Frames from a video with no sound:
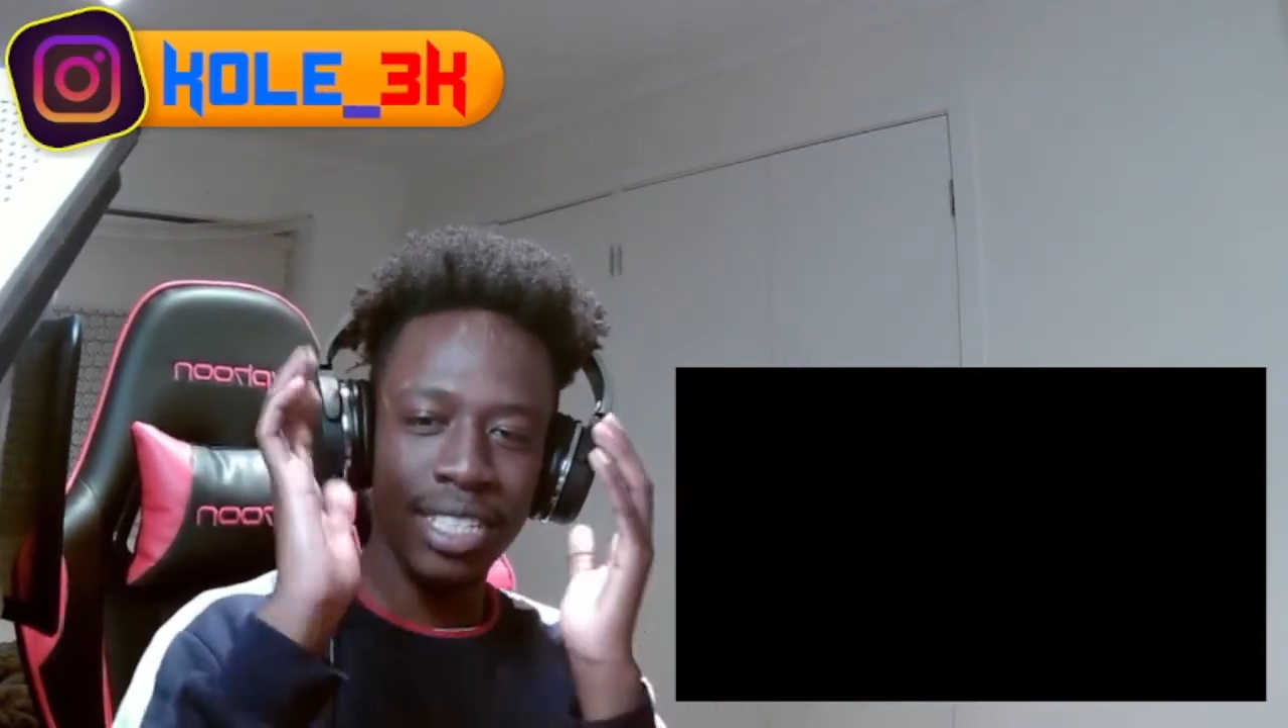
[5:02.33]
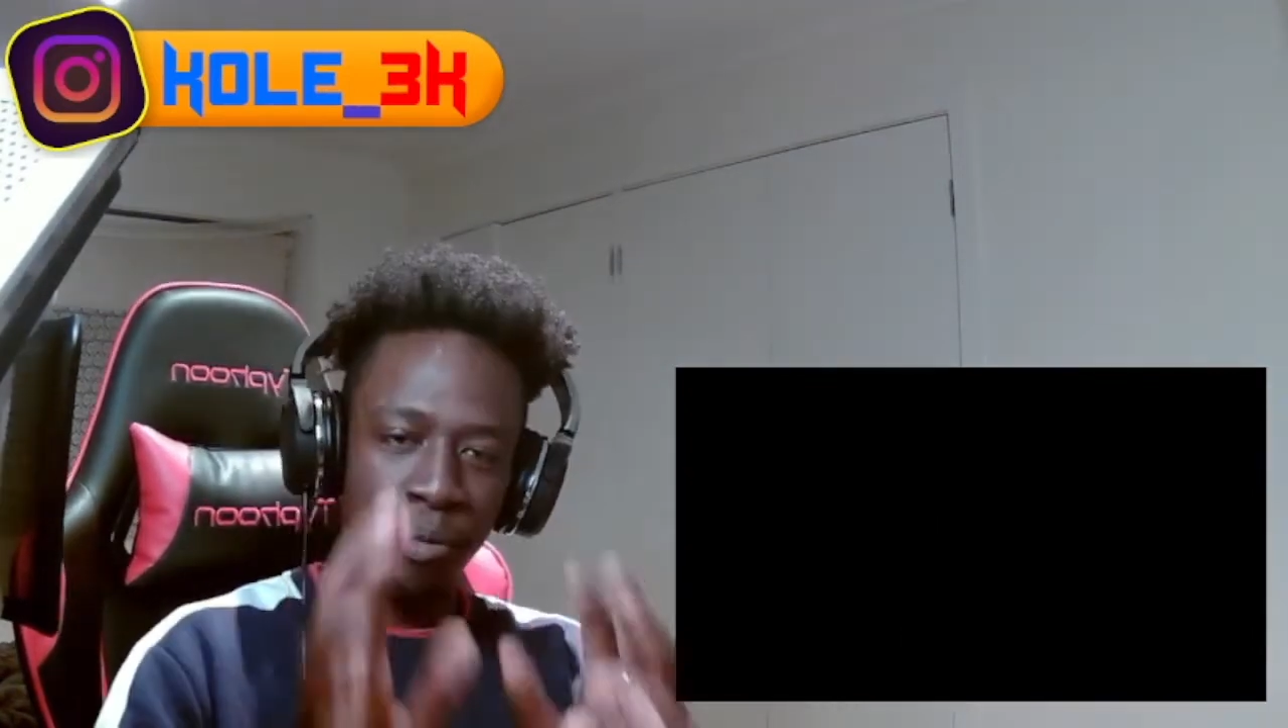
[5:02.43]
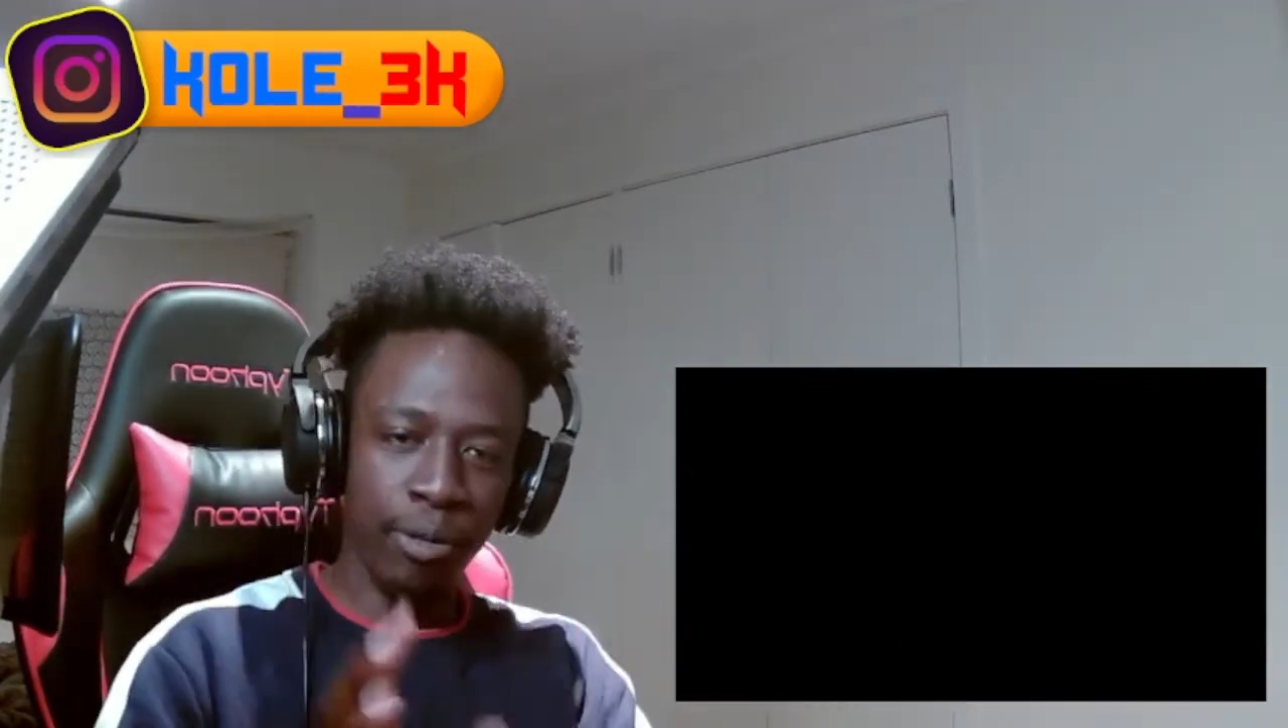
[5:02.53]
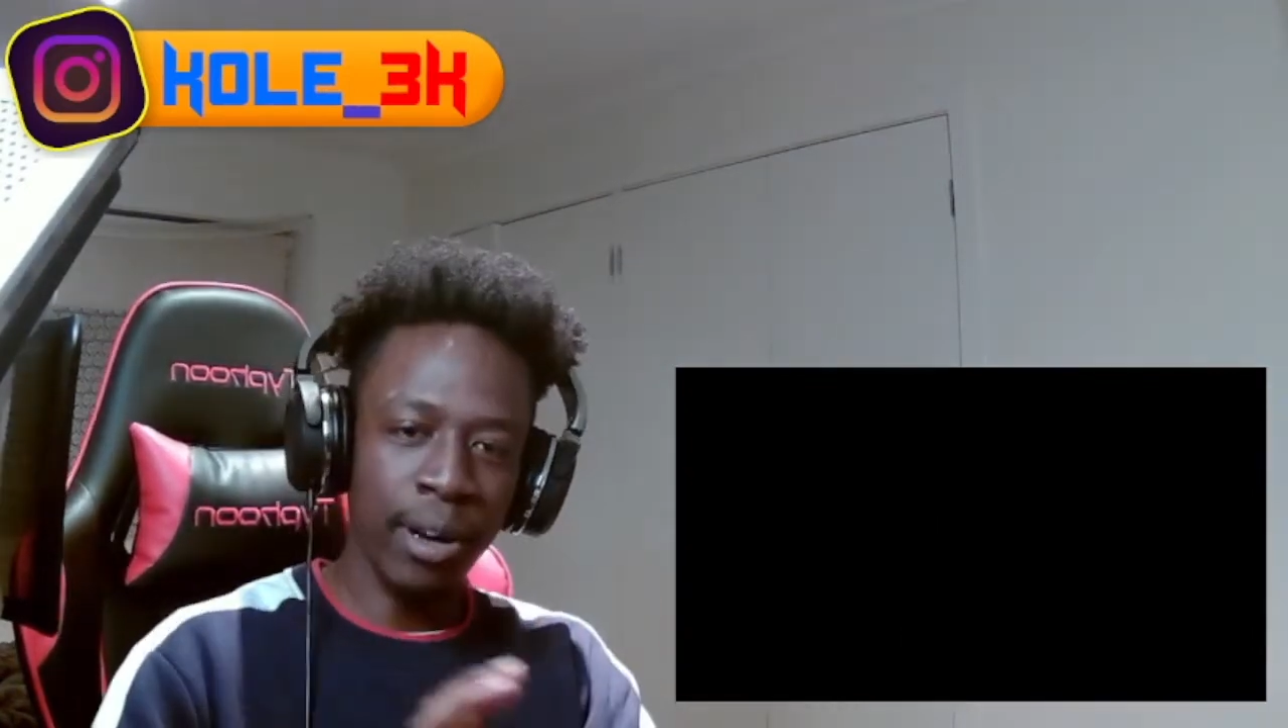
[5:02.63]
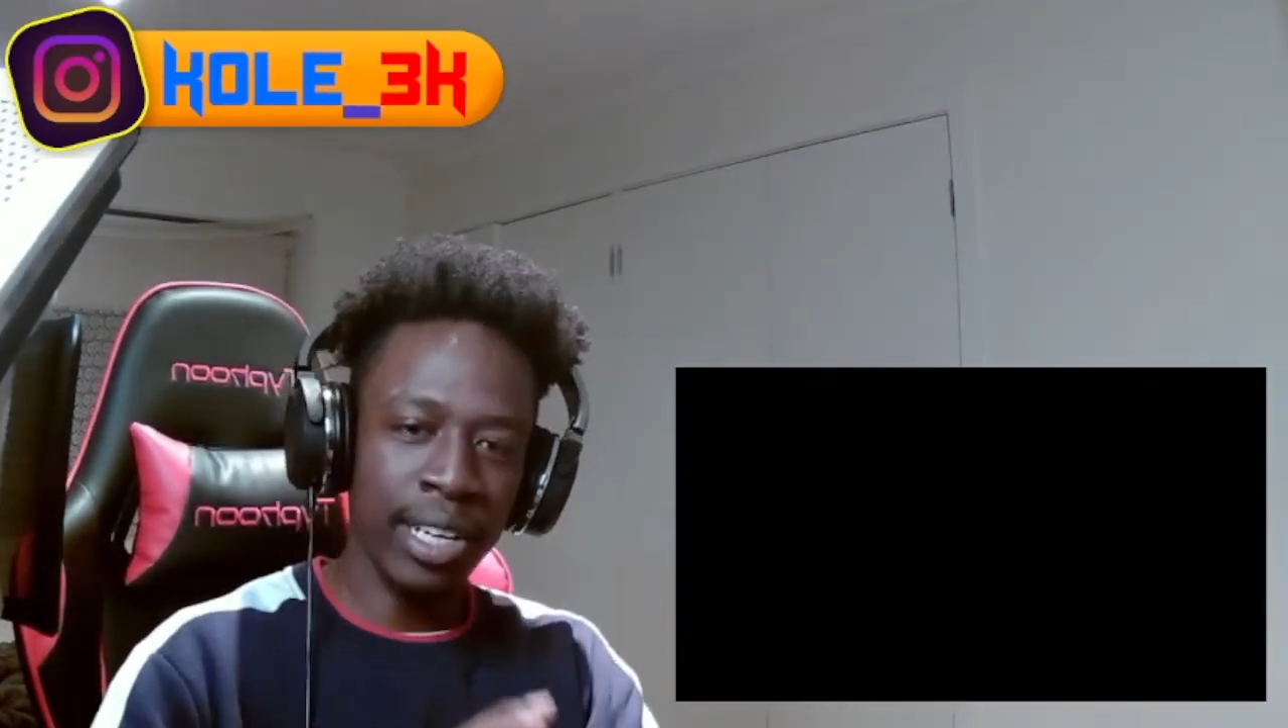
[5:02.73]

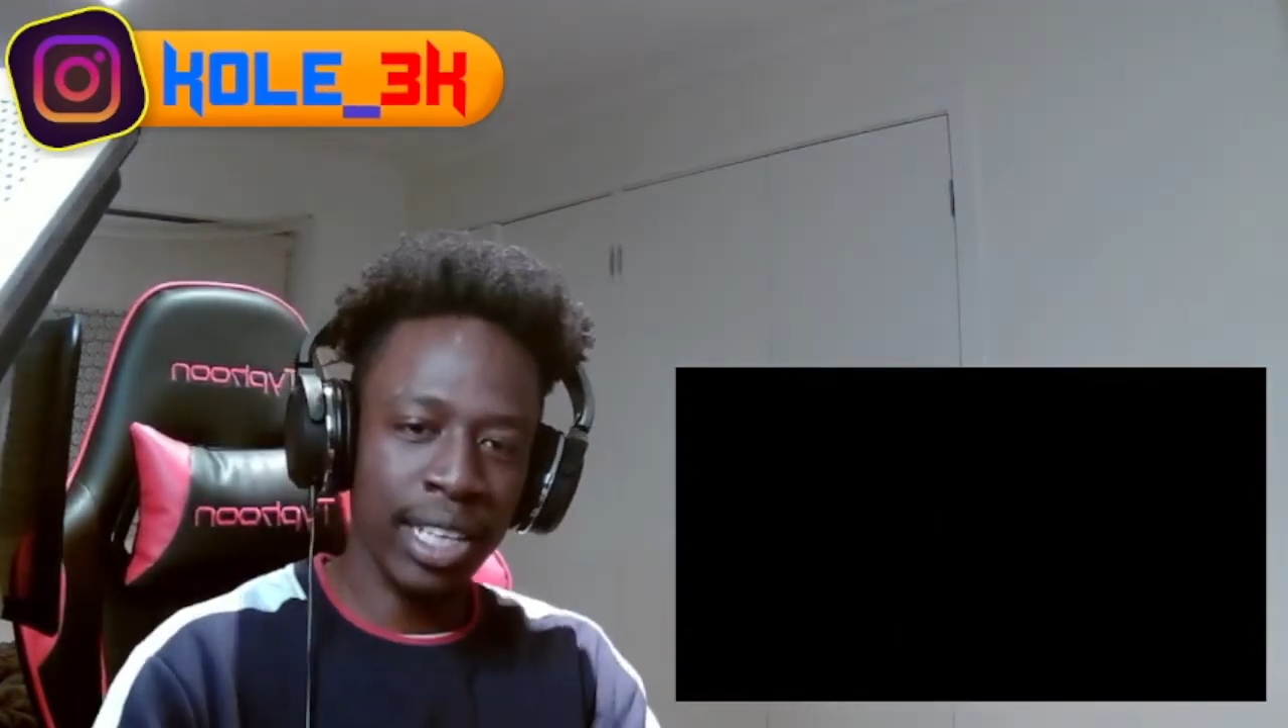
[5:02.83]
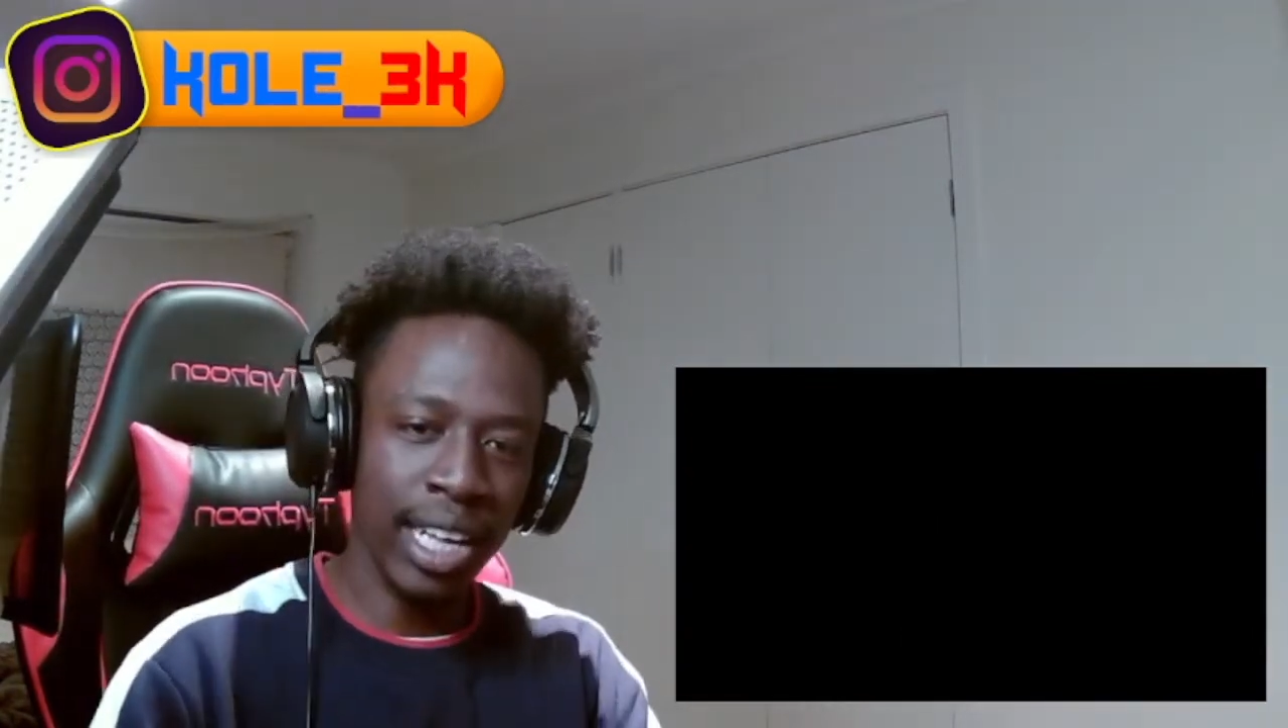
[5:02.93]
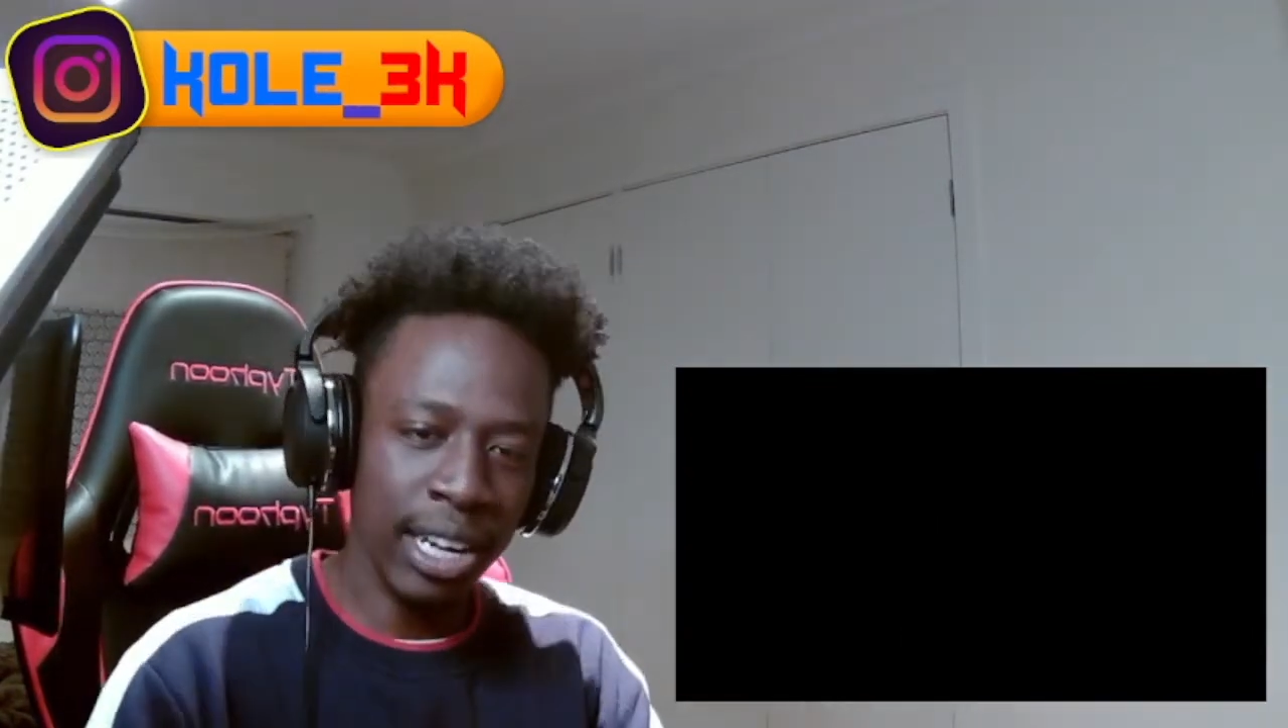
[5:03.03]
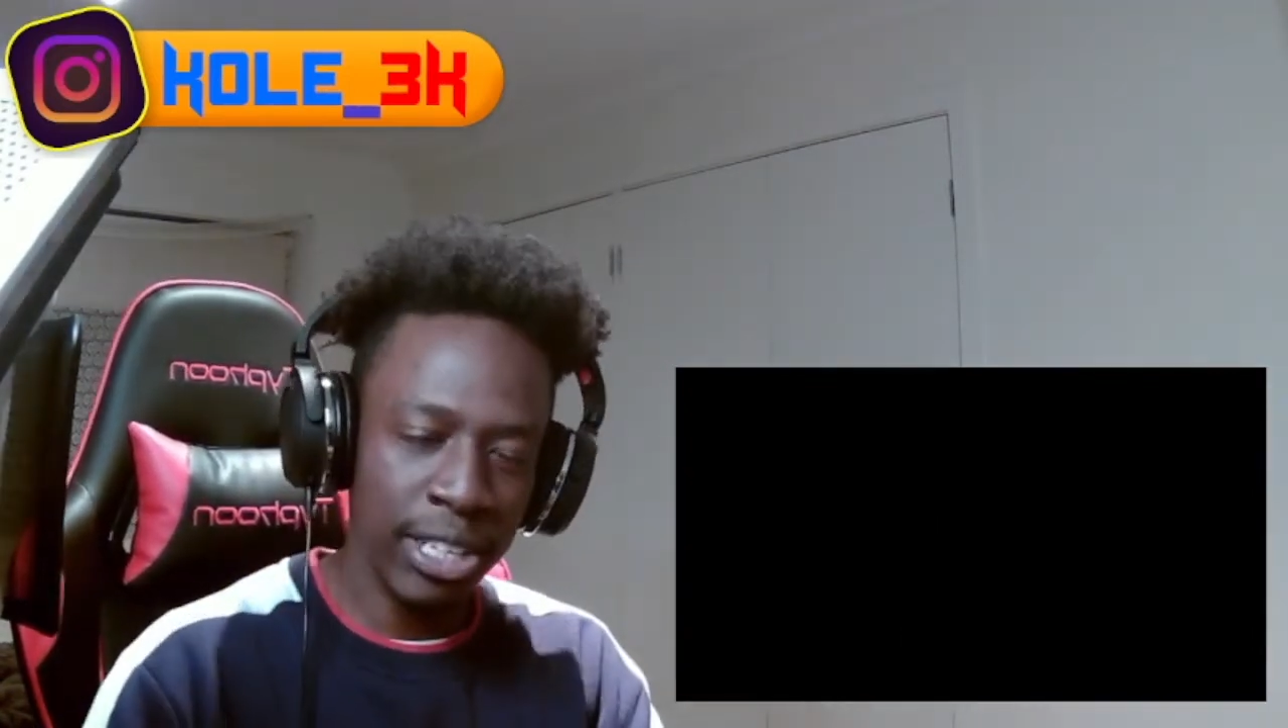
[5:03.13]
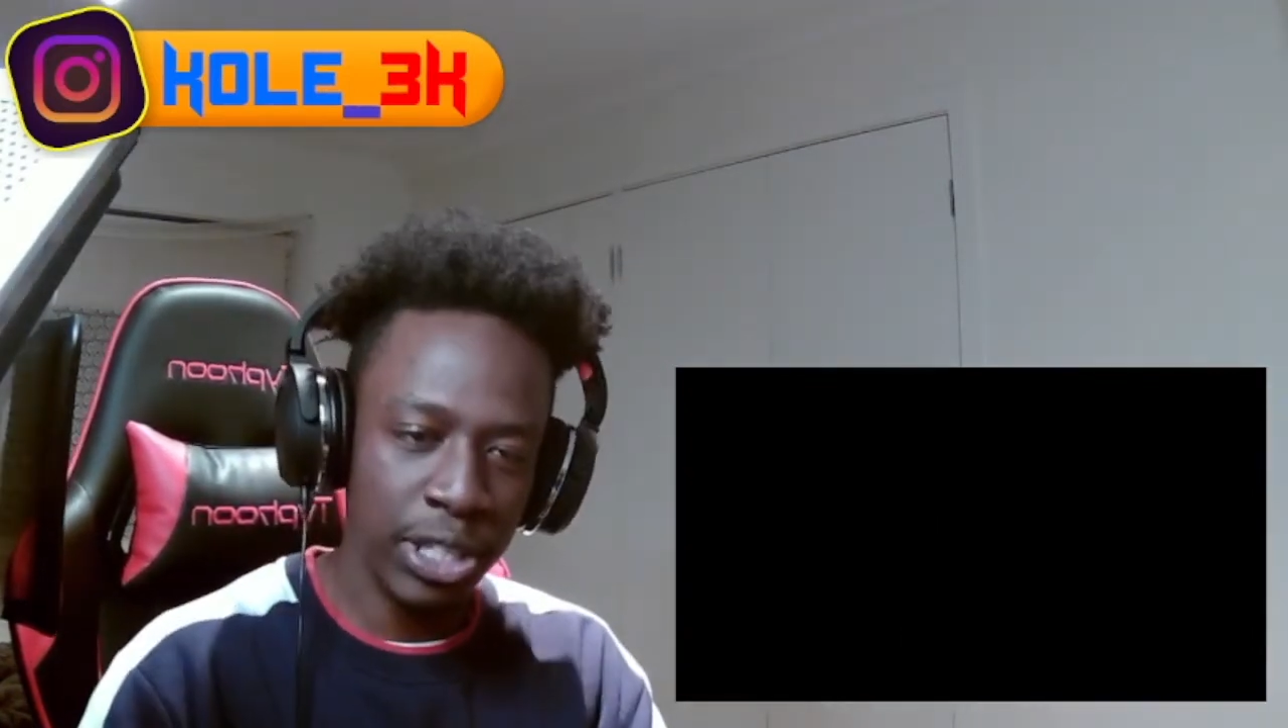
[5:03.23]
before anything
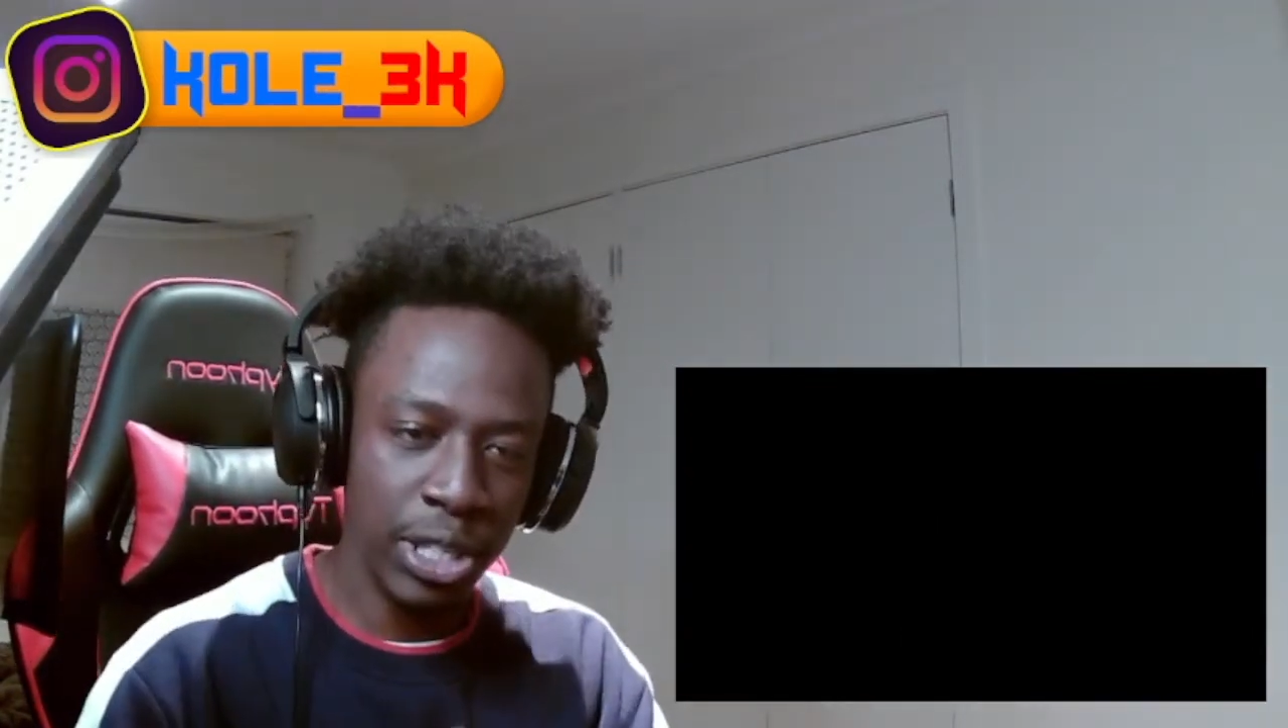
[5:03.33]
else,